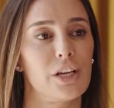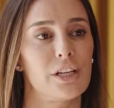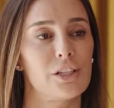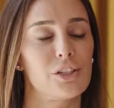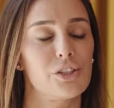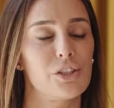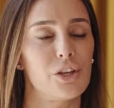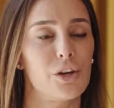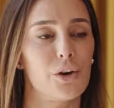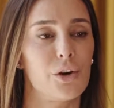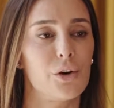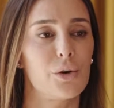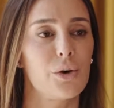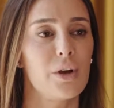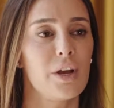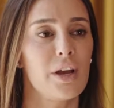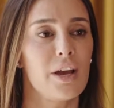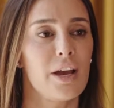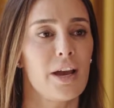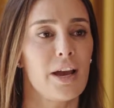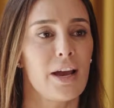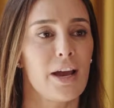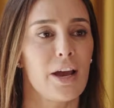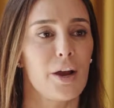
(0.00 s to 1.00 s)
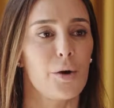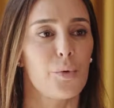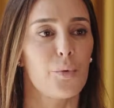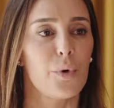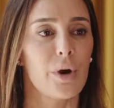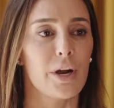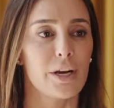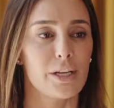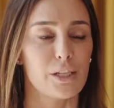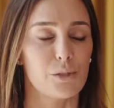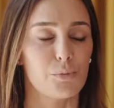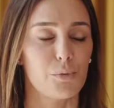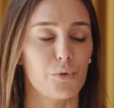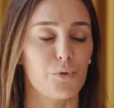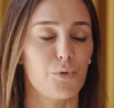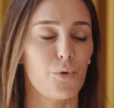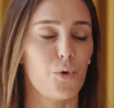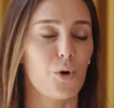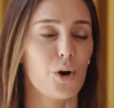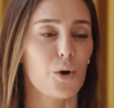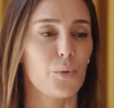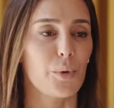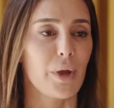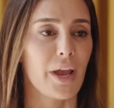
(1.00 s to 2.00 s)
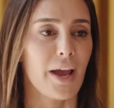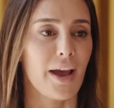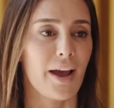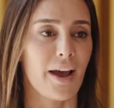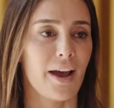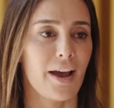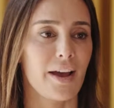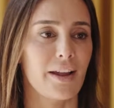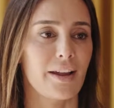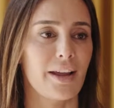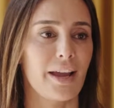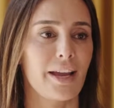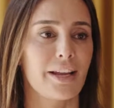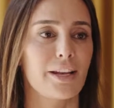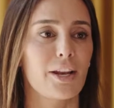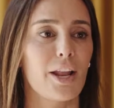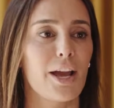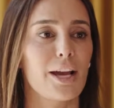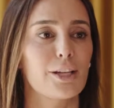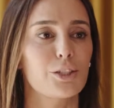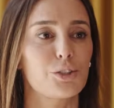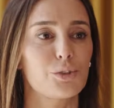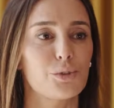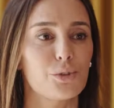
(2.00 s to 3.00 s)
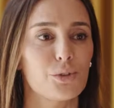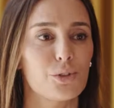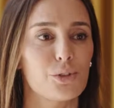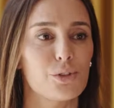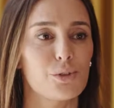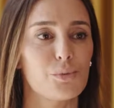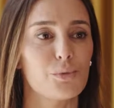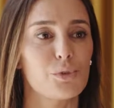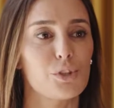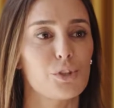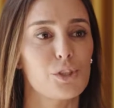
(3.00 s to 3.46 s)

And so whereas before we had a natural